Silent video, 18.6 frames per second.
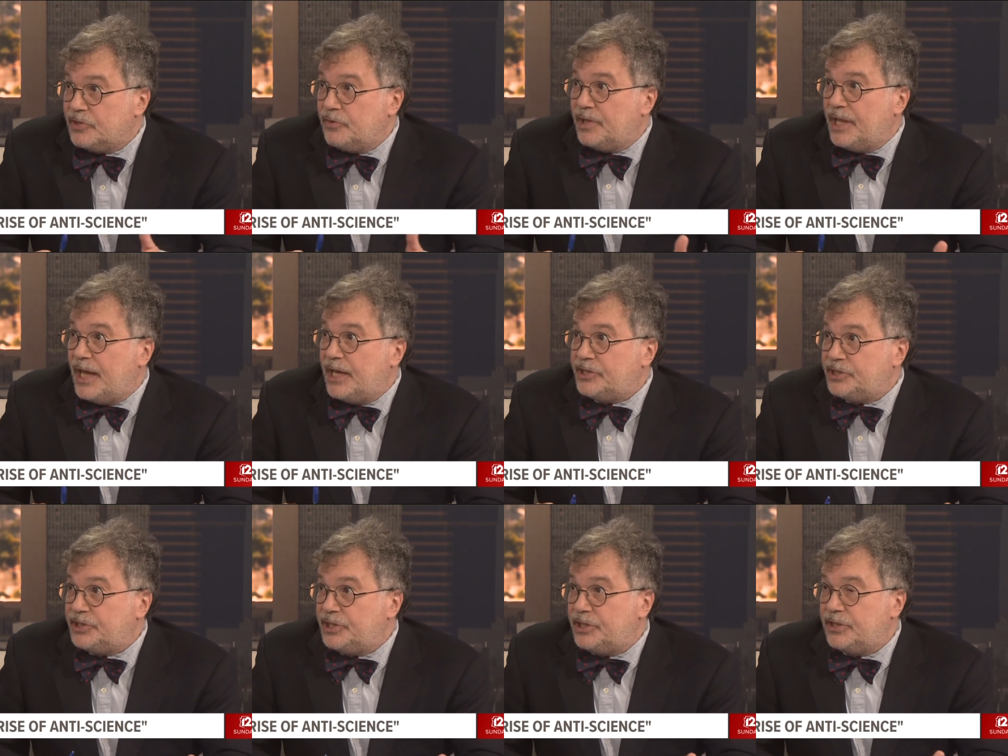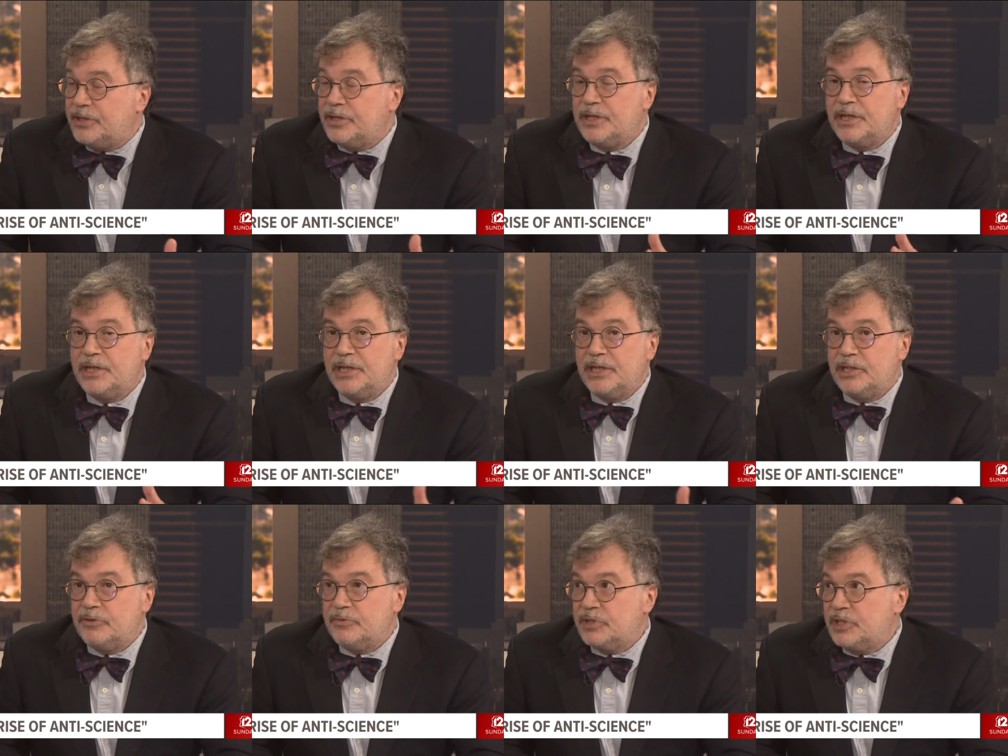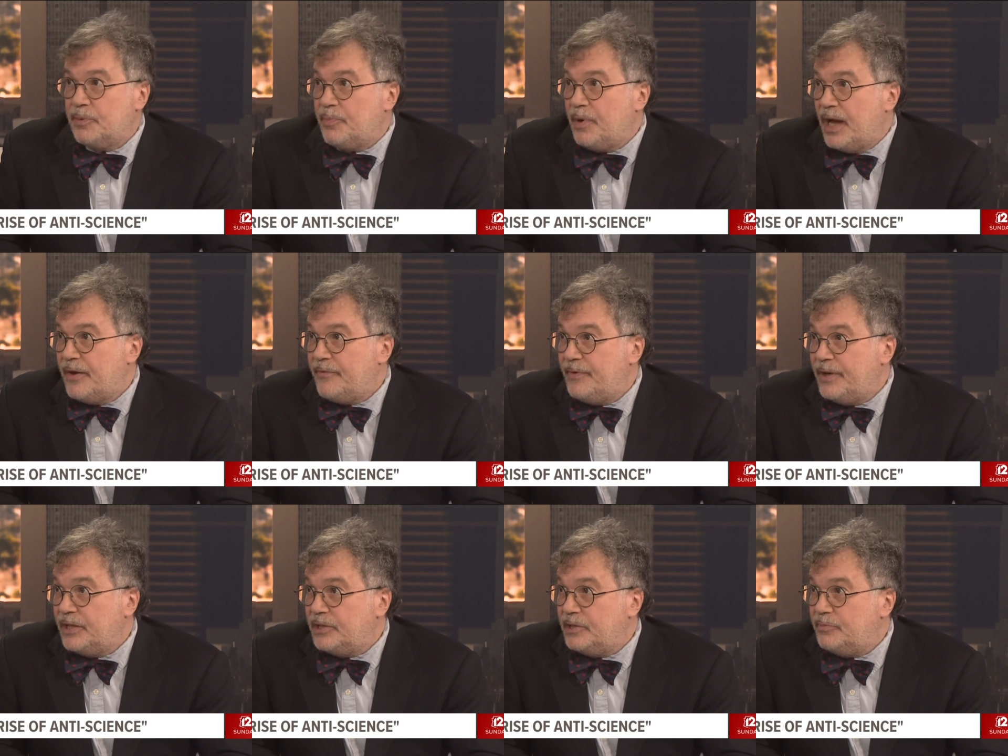So last year, there was a
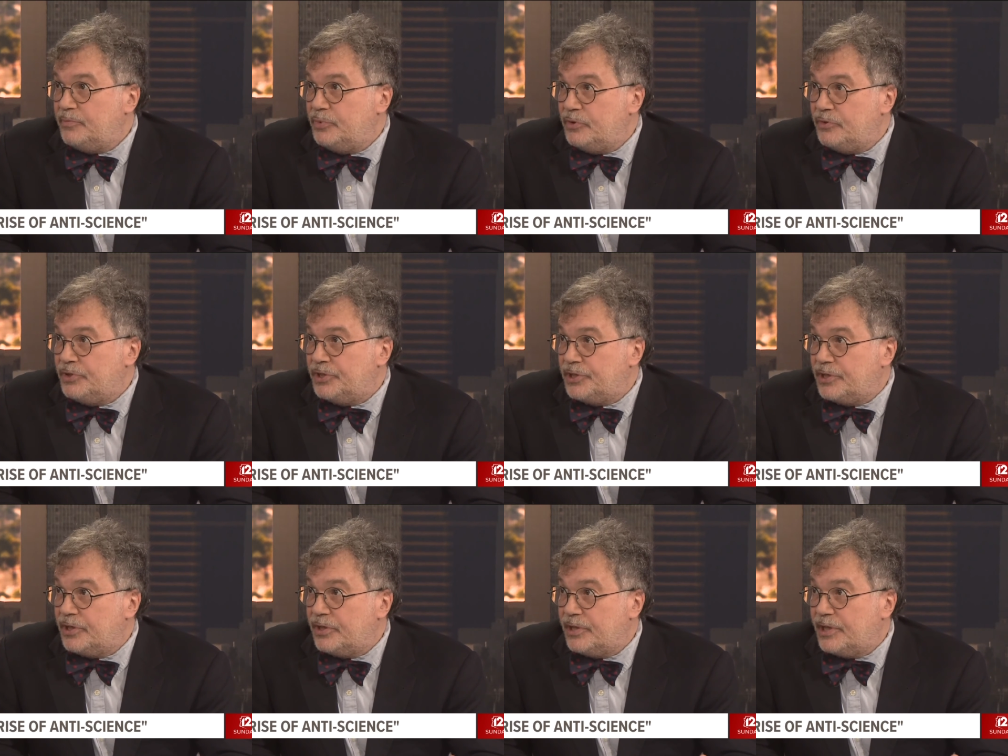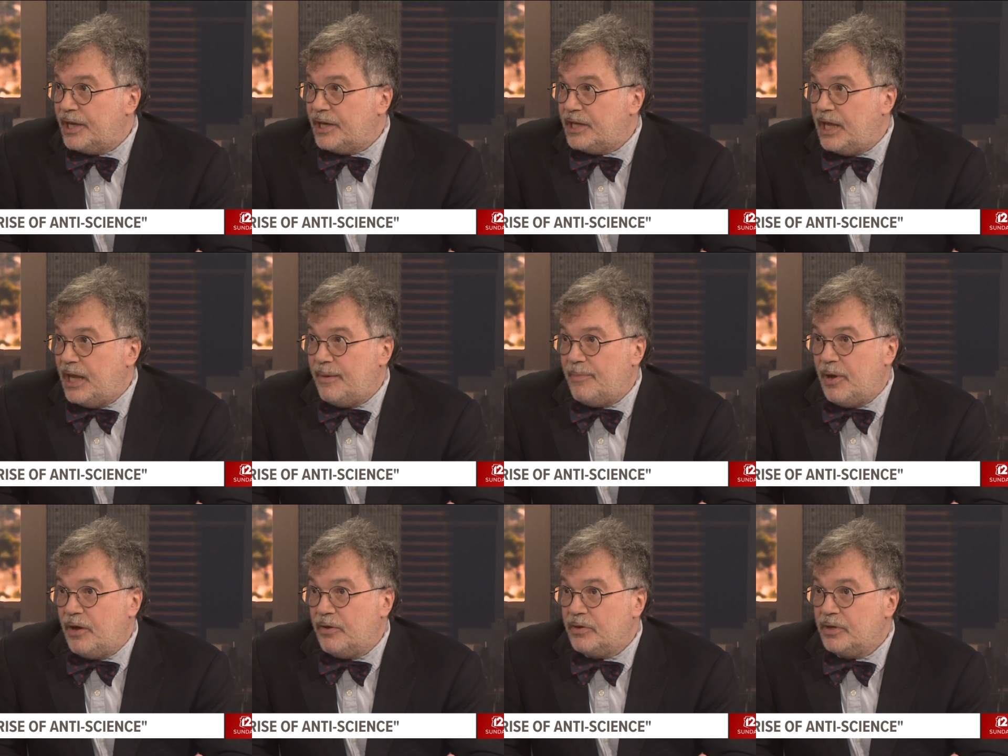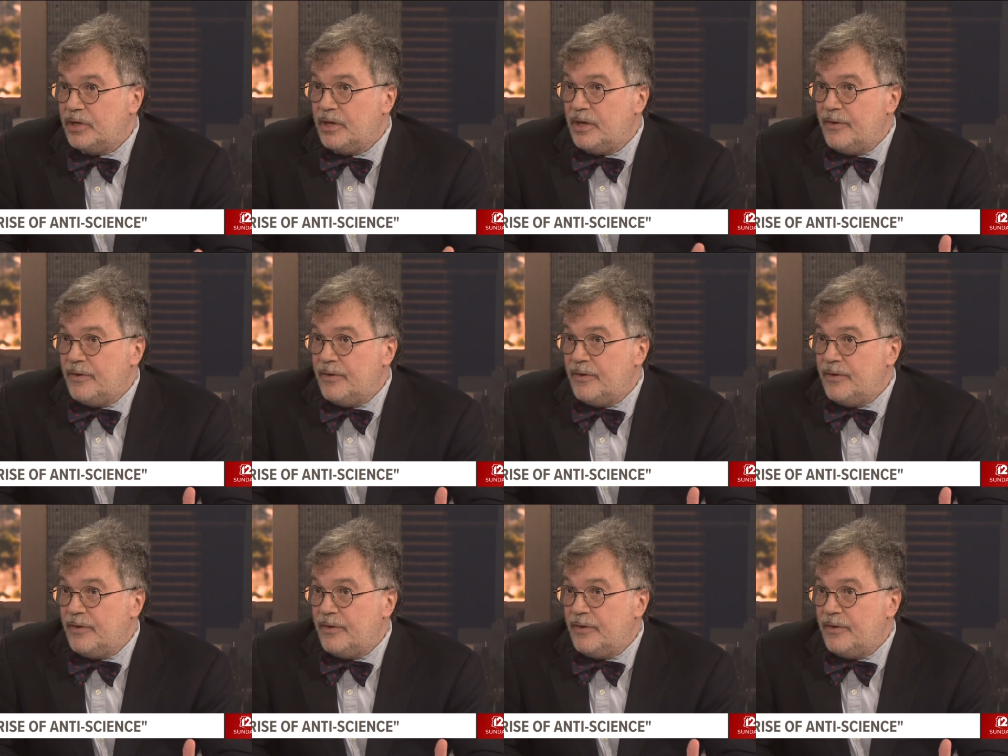bivalent booster that came out.